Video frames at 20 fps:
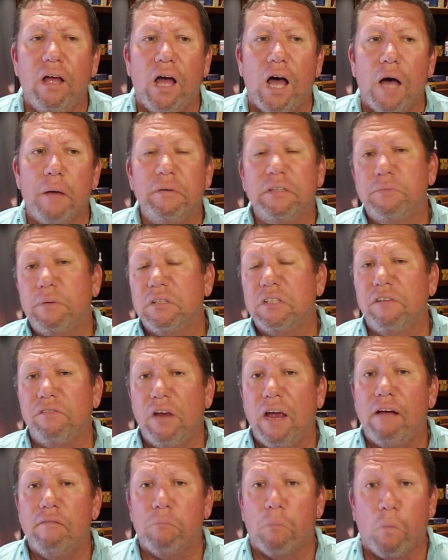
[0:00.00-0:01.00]
especially if you
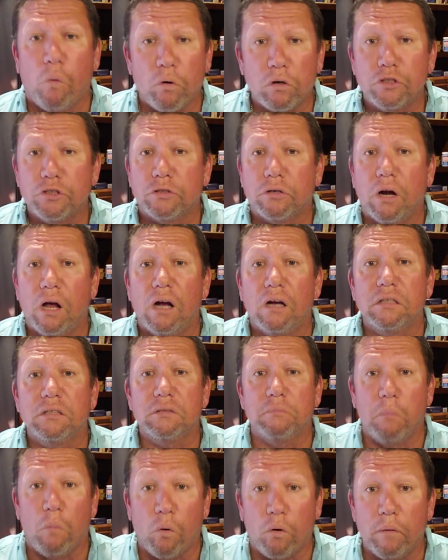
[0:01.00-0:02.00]
have more trucks,
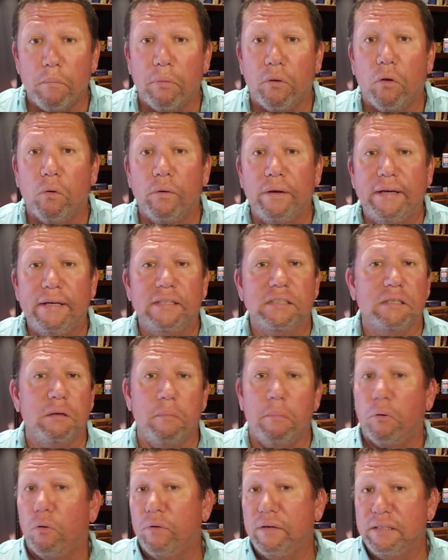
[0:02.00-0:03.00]
more employees, and
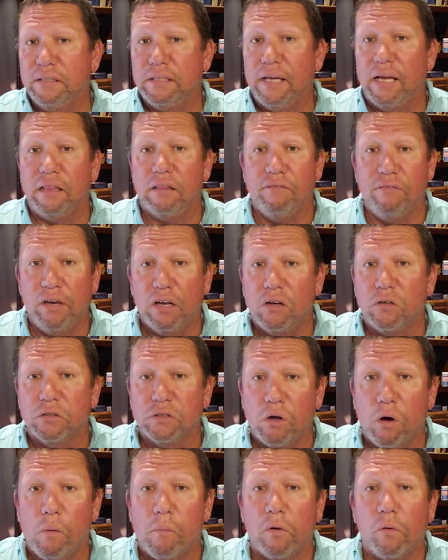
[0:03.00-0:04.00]
employees take the vehicles
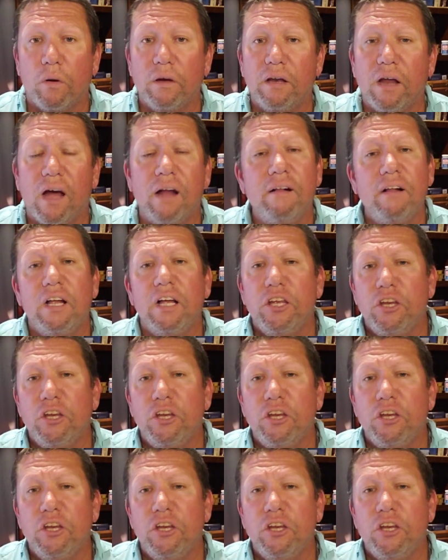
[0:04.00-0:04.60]
home or whatnot.